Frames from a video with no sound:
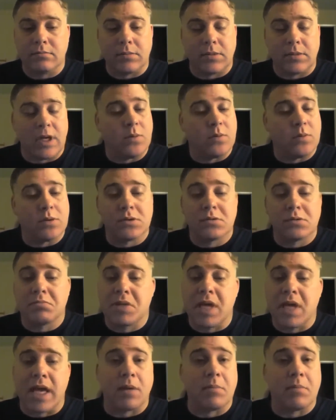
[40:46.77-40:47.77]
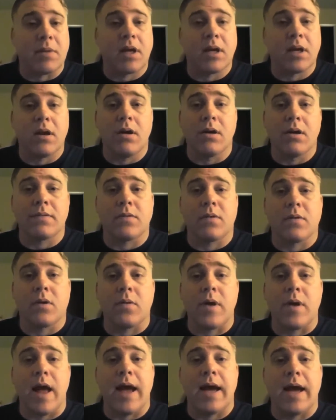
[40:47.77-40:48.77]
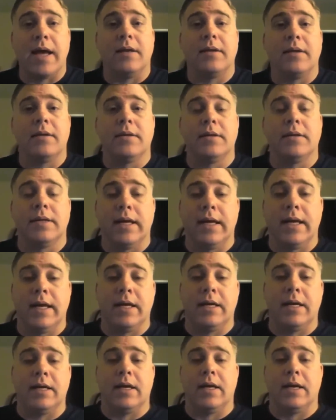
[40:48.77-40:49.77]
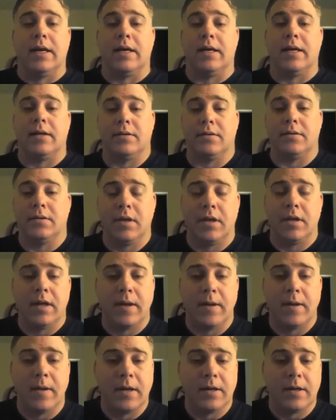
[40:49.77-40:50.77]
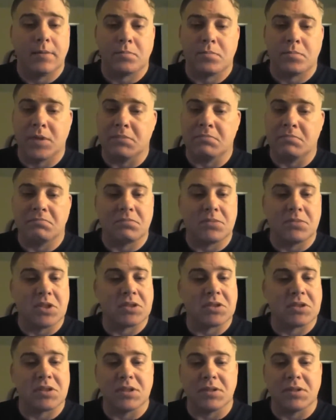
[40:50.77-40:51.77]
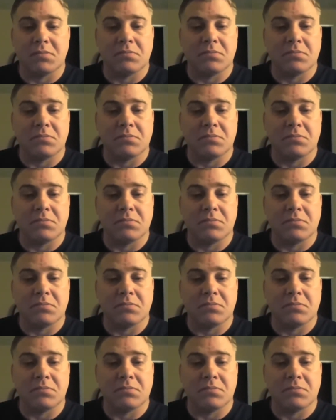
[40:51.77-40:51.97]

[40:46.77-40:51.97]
it was taking me along for a ride. And but just I